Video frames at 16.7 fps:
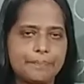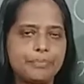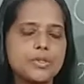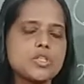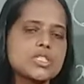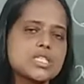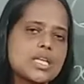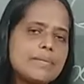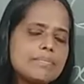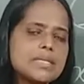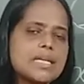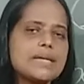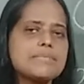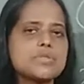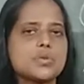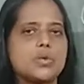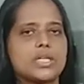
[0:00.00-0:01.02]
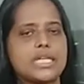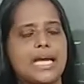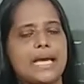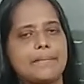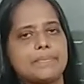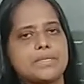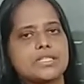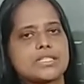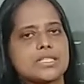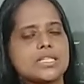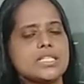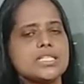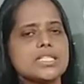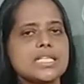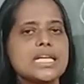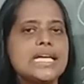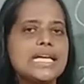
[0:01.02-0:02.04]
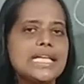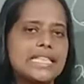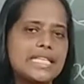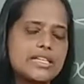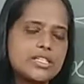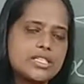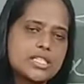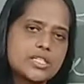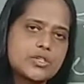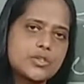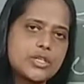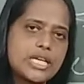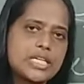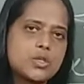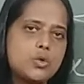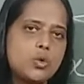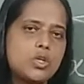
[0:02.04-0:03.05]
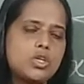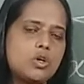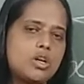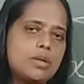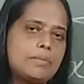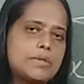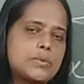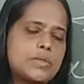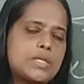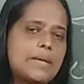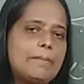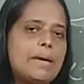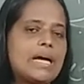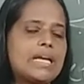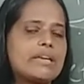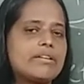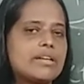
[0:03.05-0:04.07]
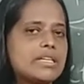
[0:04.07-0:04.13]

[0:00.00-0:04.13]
Now, sometimes what happens is there is a trade going on between a buyer